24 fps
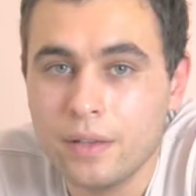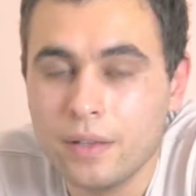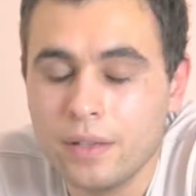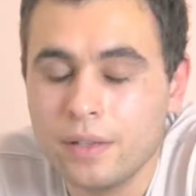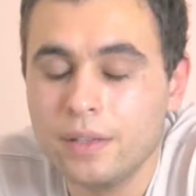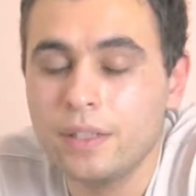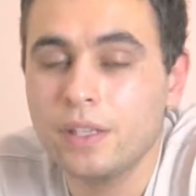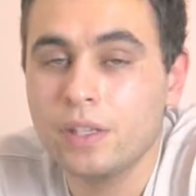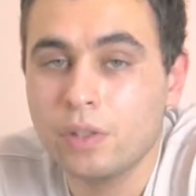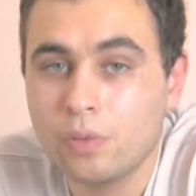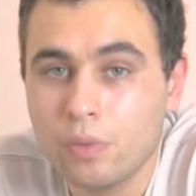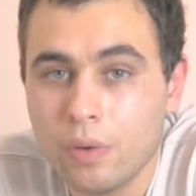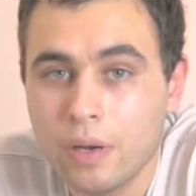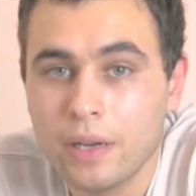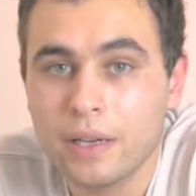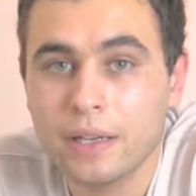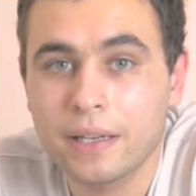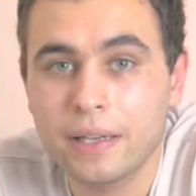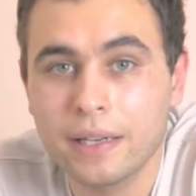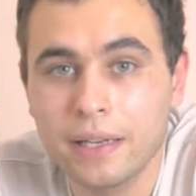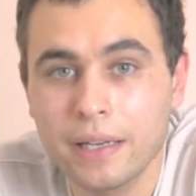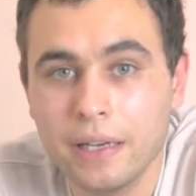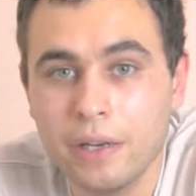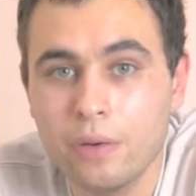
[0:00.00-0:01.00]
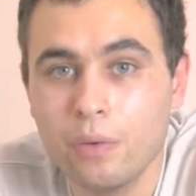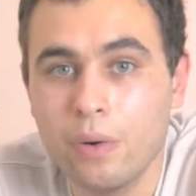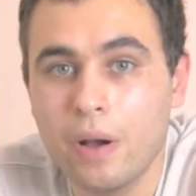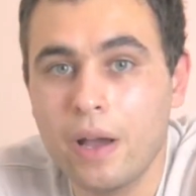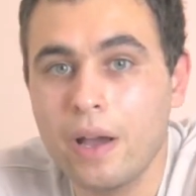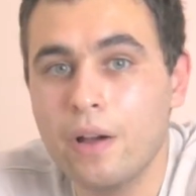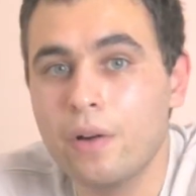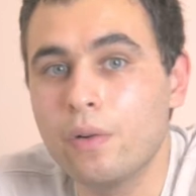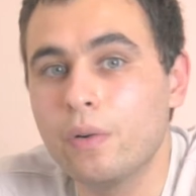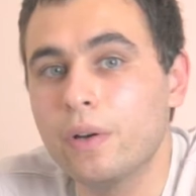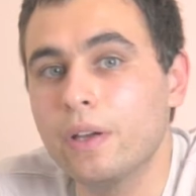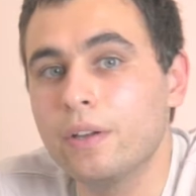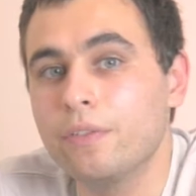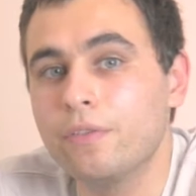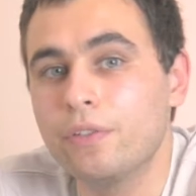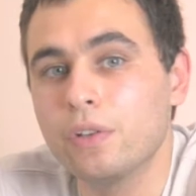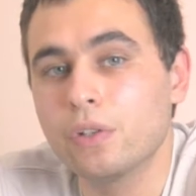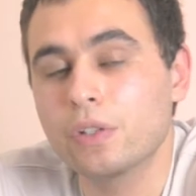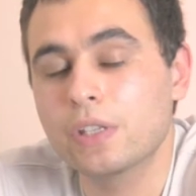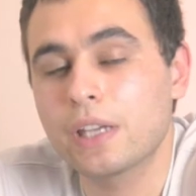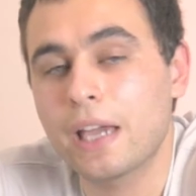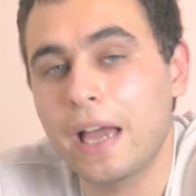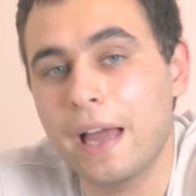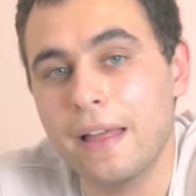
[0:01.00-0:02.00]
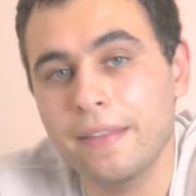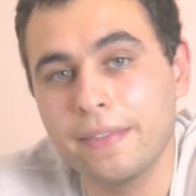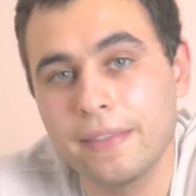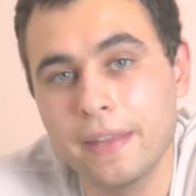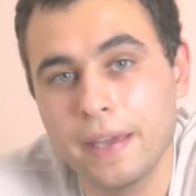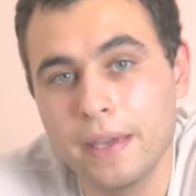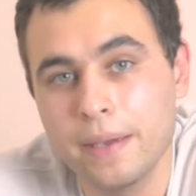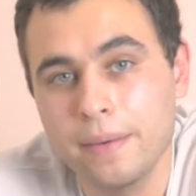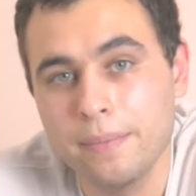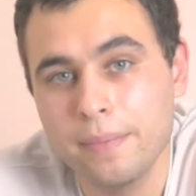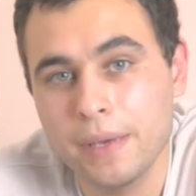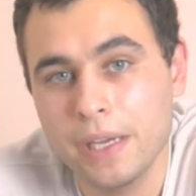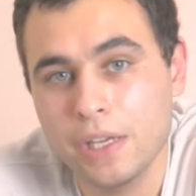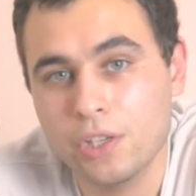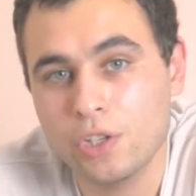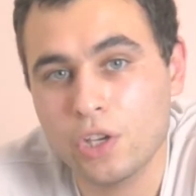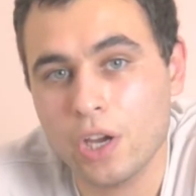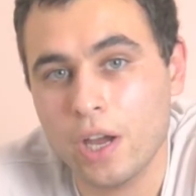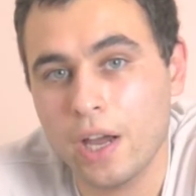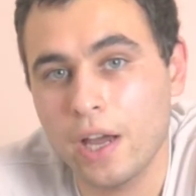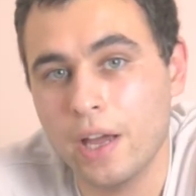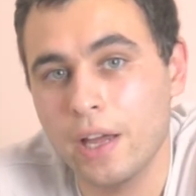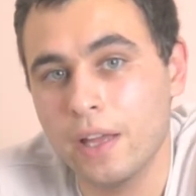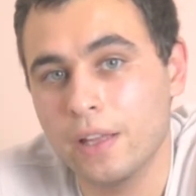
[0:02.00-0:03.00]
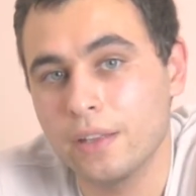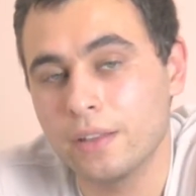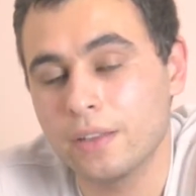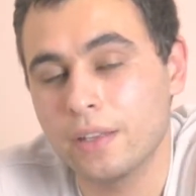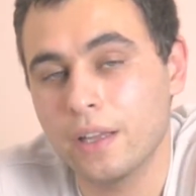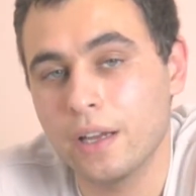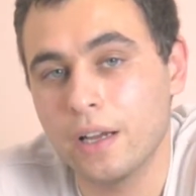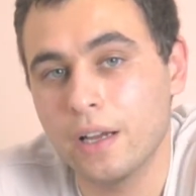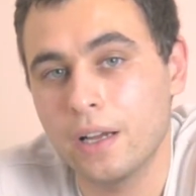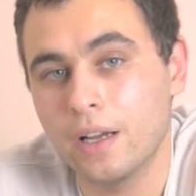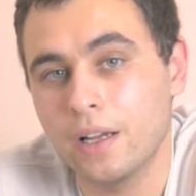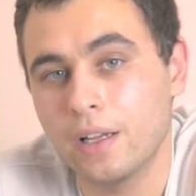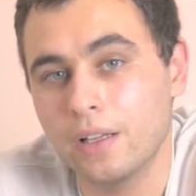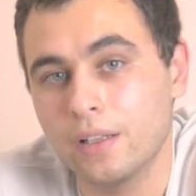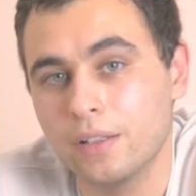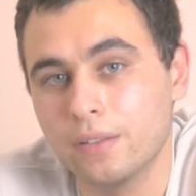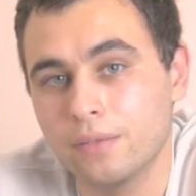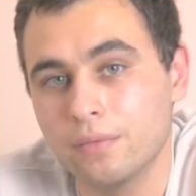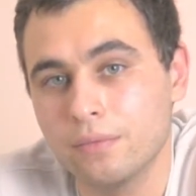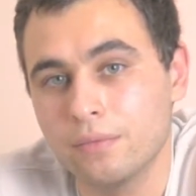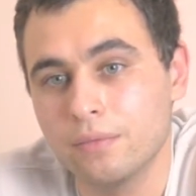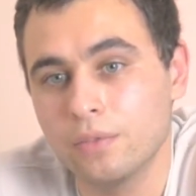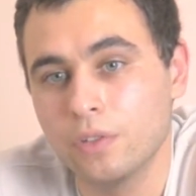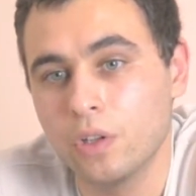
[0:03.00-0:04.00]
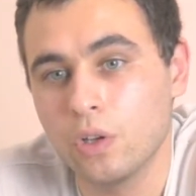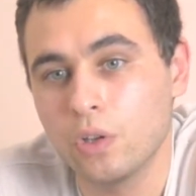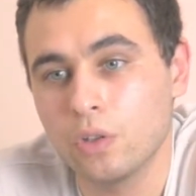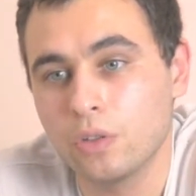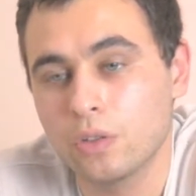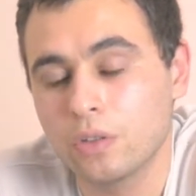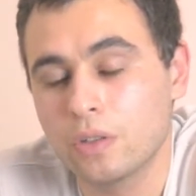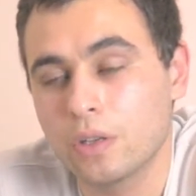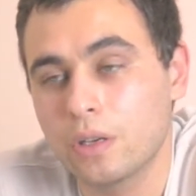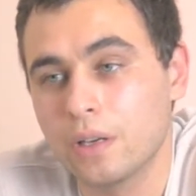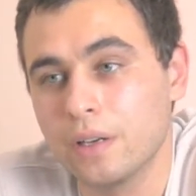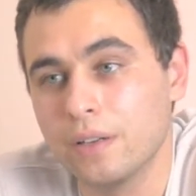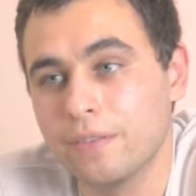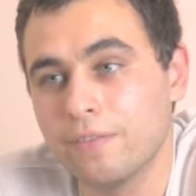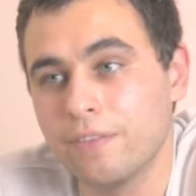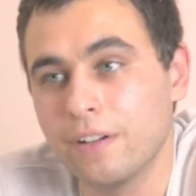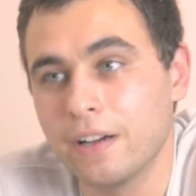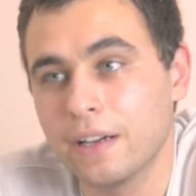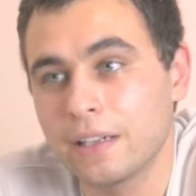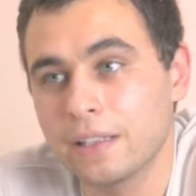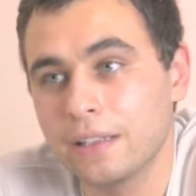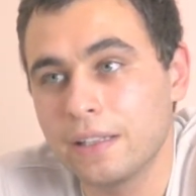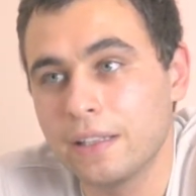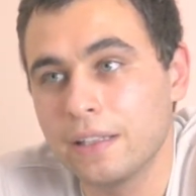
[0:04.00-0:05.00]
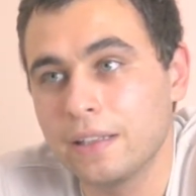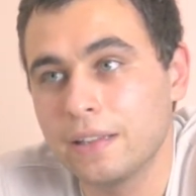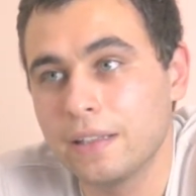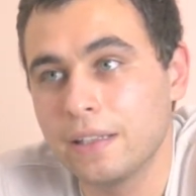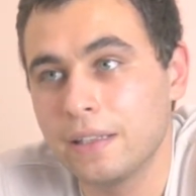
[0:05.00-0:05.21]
this works really well if you scan the image and uh, don't convert it